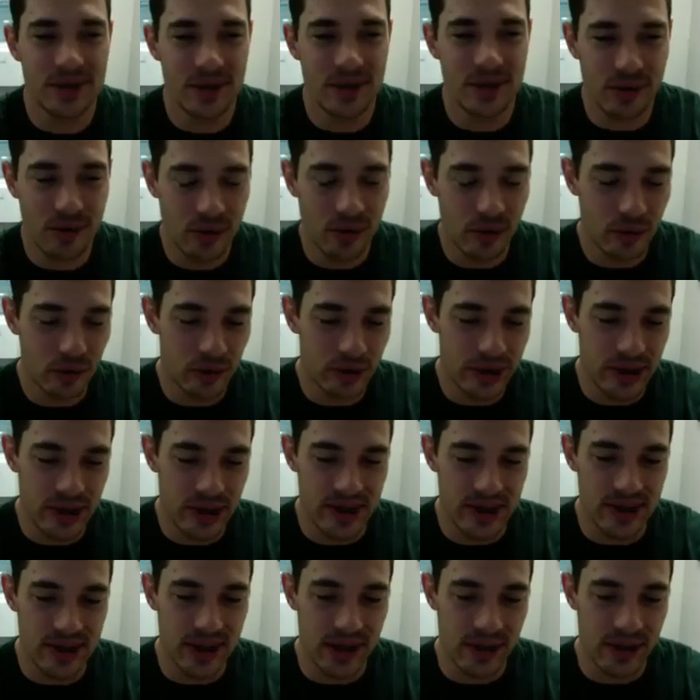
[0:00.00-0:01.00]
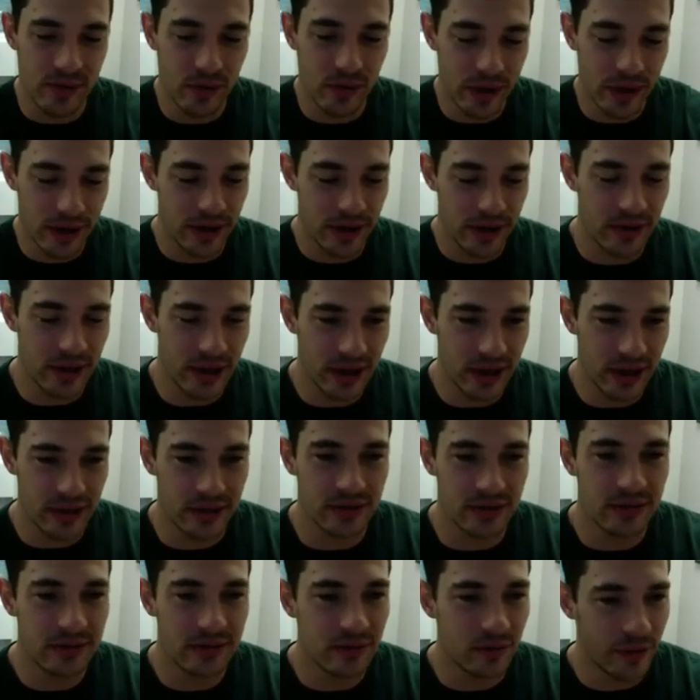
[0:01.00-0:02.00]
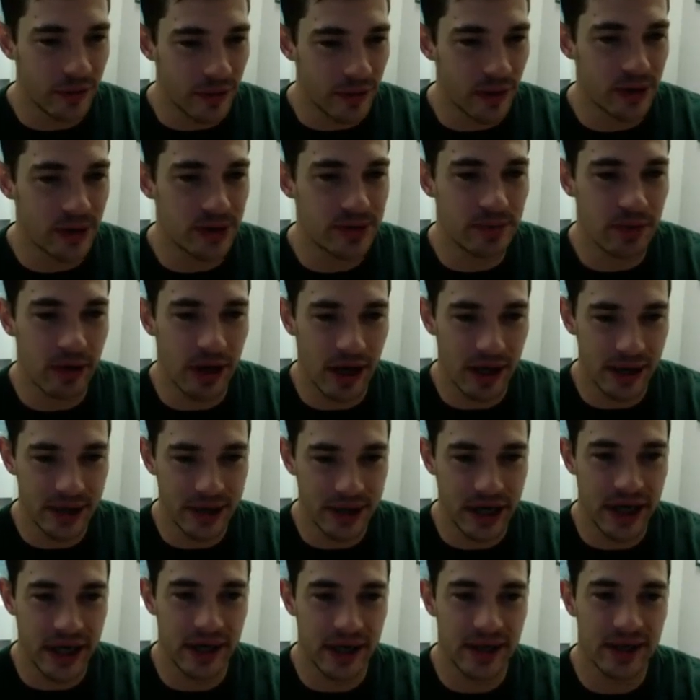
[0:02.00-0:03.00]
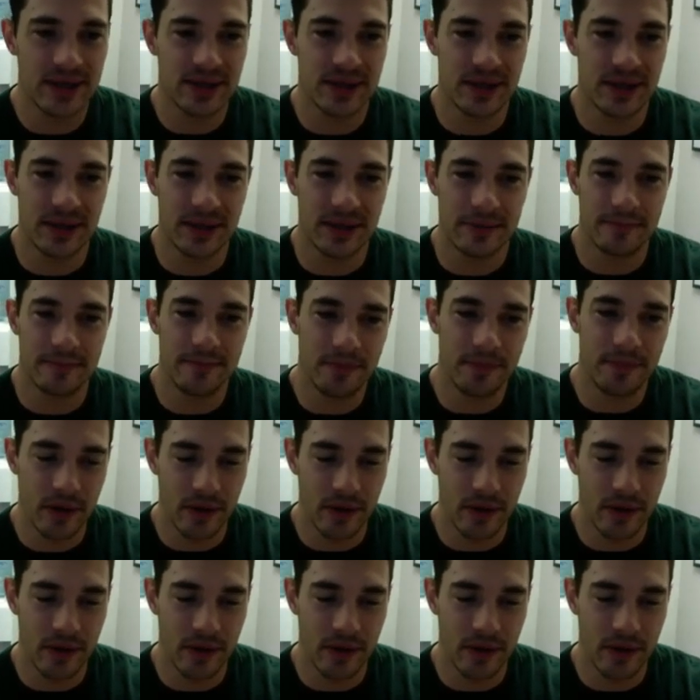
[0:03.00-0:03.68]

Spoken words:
so cool to see what you did with those projects, and,